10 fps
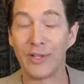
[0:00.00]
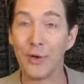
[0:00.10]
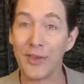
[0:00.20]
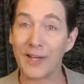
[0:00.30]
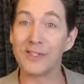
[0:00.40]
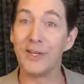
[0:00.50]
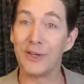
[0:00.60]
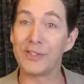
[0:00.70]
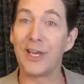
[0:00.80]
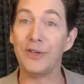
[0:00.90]
2000
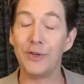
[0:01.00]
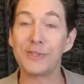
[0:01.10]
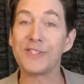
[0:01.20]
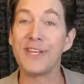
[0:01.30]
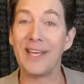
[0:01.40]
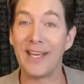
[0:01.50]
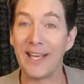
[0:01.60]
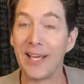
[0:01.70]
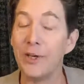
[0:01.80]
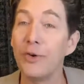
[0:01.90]
years, can
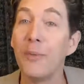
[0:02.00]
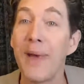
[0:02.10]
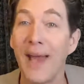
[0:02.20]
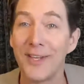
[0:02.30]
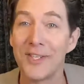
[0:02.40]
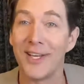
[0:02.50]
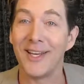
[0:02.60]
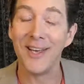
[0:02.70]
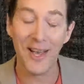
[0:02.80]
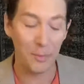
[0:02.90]
you
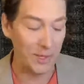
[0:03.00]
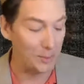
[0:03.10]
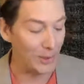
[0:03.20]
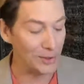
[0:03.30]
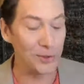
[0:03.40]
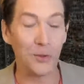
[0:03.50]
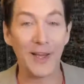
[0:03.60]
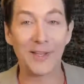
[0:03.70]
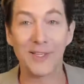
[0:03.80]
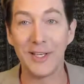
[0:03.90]
imagine people in
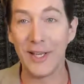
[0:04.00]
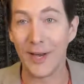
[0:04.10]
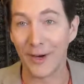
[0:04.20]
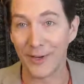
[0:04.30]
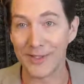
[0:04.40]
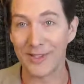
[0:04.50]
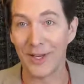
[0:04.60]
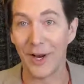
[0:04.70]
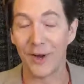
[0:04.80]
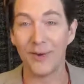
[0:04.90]
2000 years, you
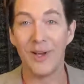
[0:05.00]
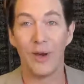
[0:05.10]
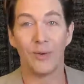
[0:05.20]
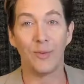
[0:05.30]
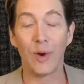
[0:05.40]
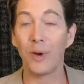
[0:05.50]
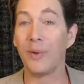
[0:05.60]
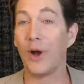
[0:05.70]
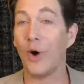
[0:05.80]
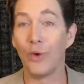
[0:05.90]
know, we're going to be
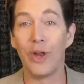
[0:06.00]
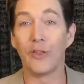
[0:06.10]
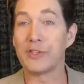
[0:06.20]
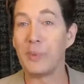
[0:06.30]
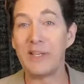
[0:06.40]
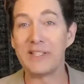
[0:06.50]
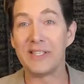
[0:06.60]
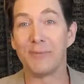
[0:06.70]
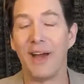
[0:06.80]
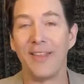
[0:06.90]
a whole nother species
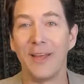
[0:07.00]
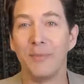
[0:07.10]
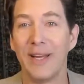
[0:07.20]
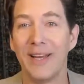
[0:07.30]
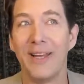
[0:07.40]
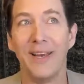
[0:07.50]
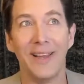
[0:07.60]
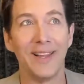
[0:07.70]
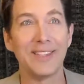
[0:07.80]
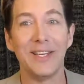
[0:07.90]
by then, but
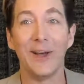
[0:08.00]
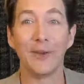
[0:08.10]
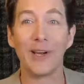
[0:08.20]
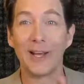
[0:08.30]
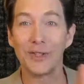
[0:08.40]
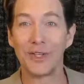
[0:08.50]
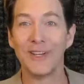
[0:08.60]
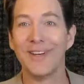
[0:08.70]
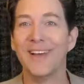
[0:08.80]
that's another lecture.